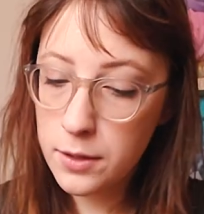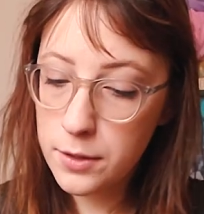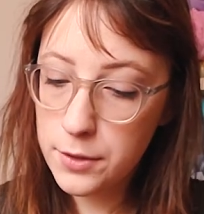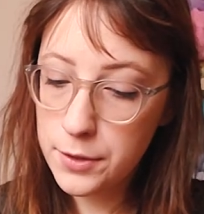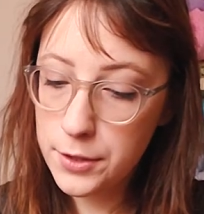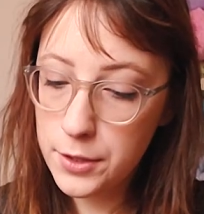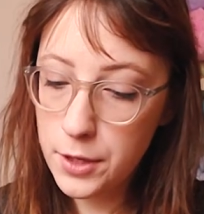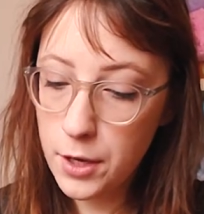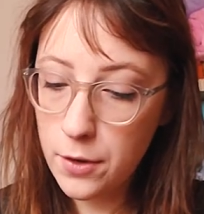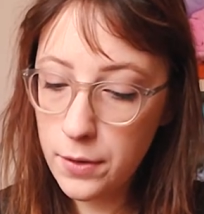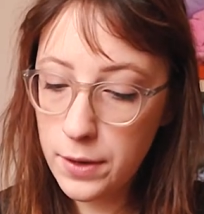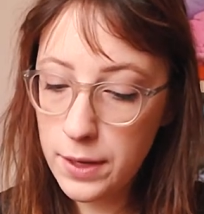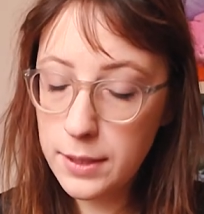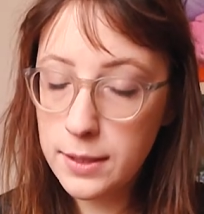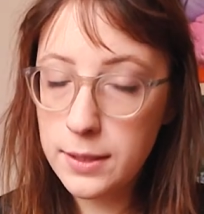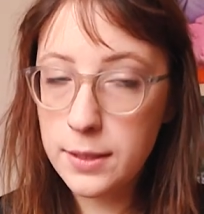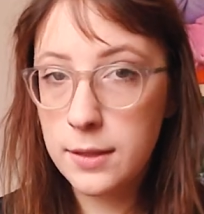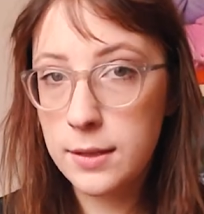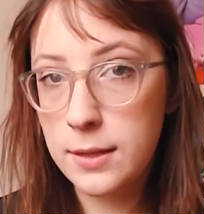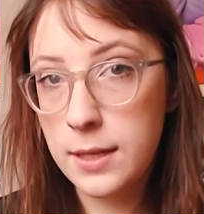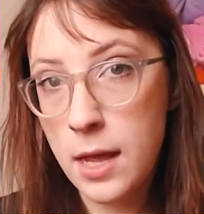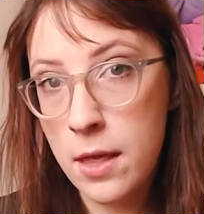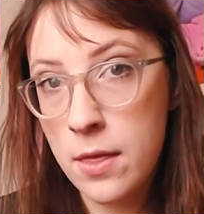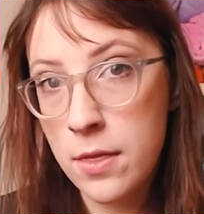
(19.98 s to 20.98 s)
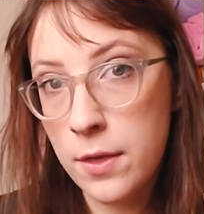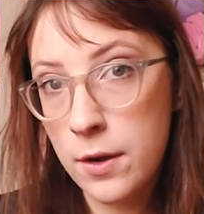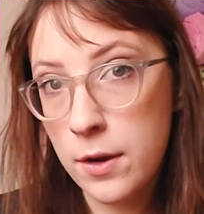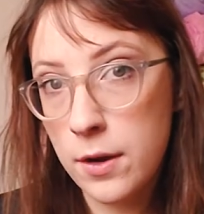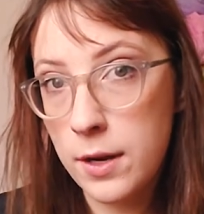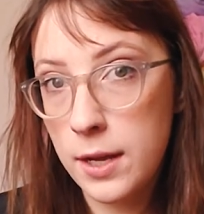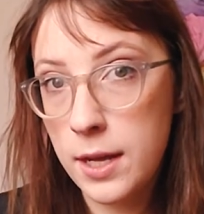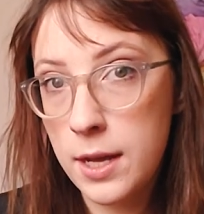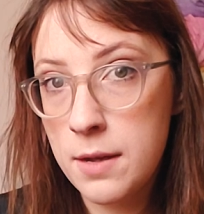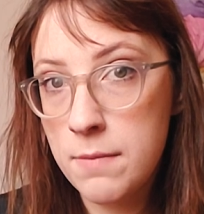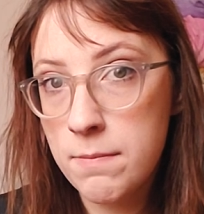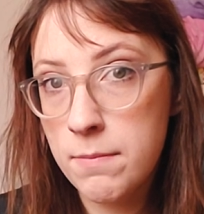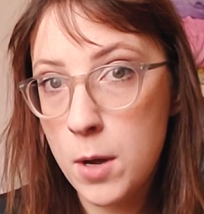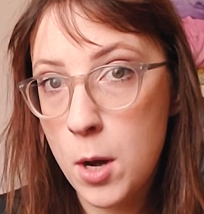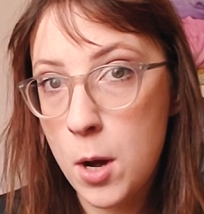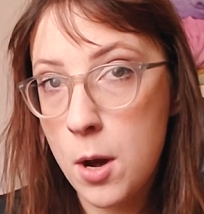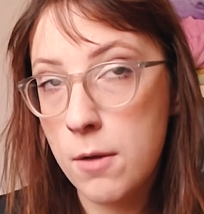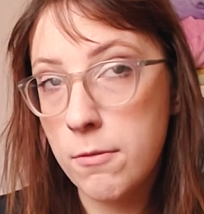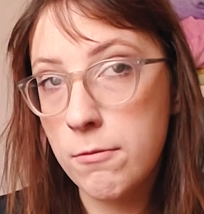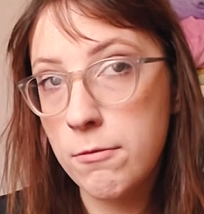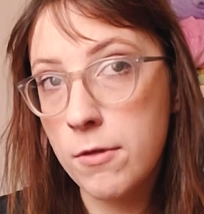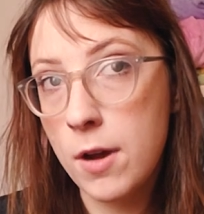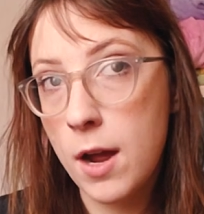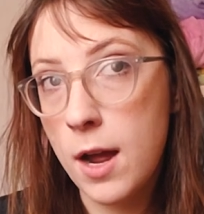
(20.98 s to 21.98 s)
So it's 10:30
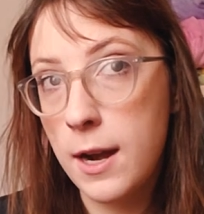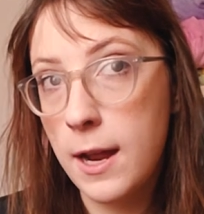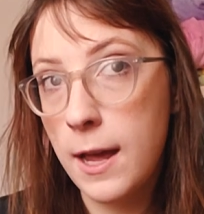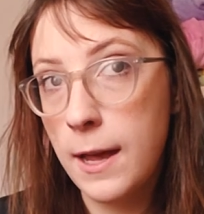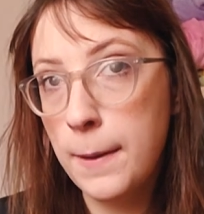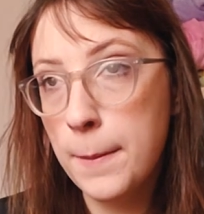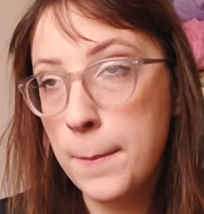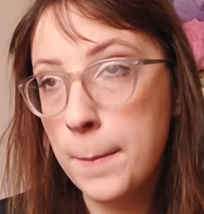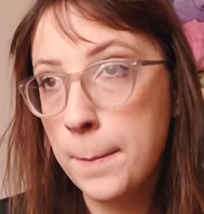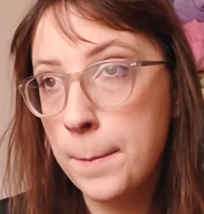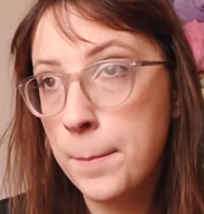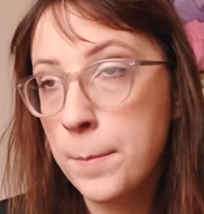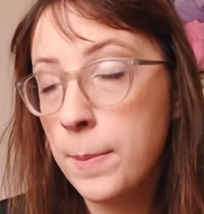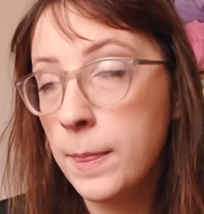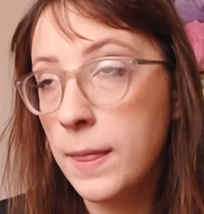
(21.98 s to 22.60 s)
on Friday,